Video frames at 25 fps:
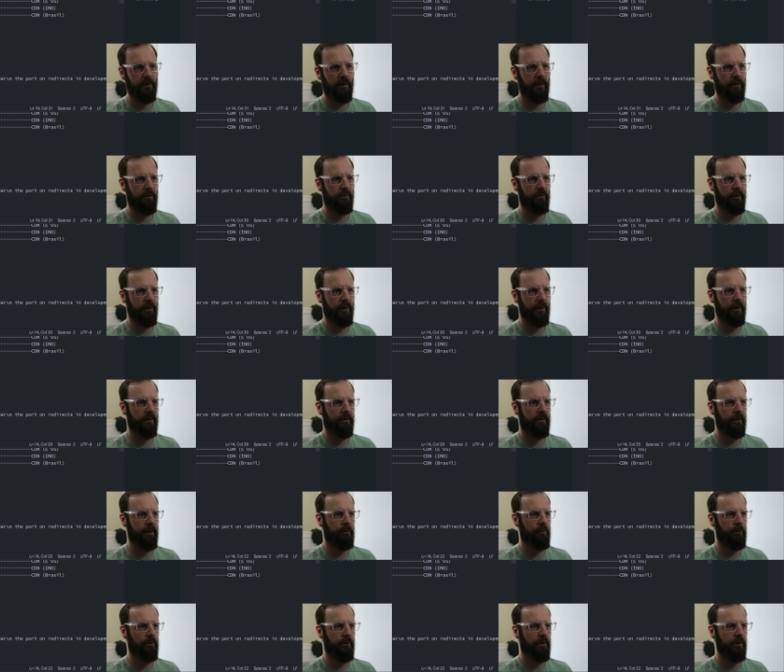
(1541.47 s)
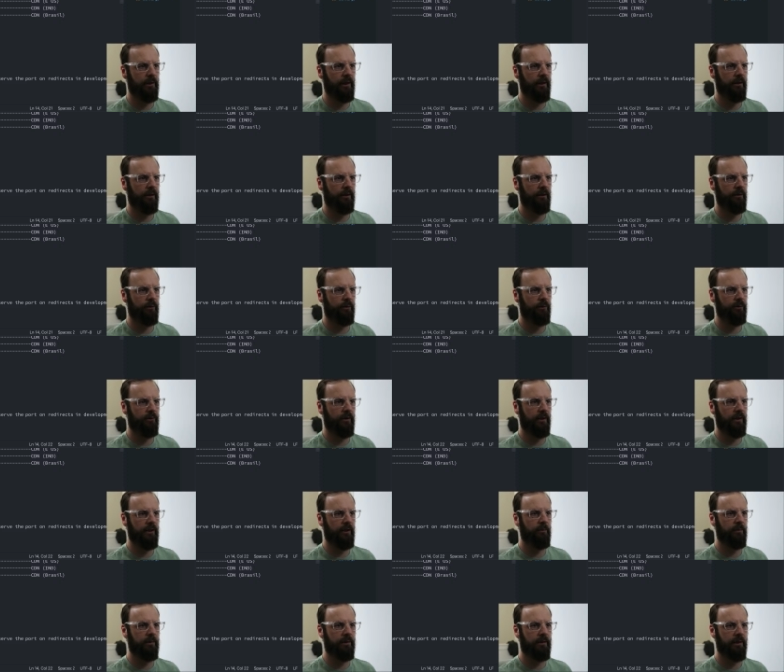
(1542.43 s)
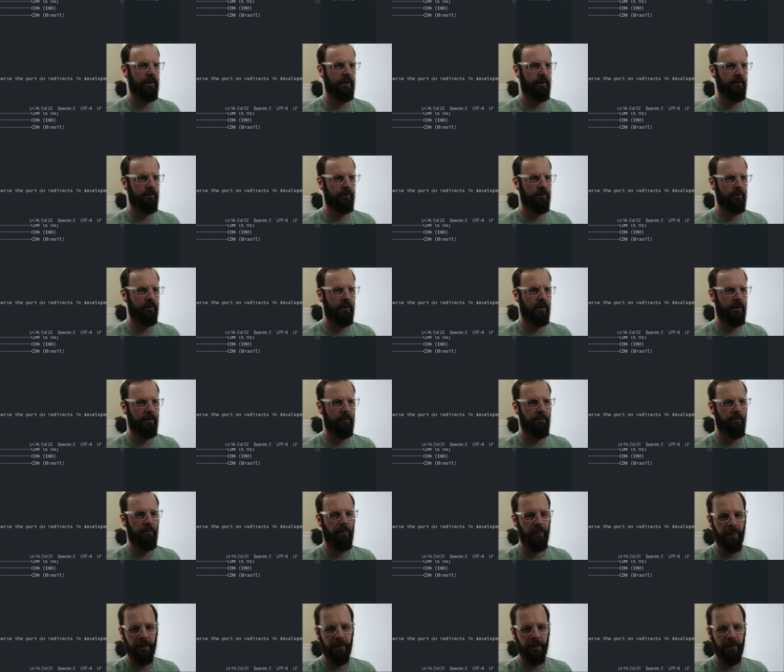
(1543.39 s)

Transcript: I don't care anymore. I thought it was funny, but now it's not.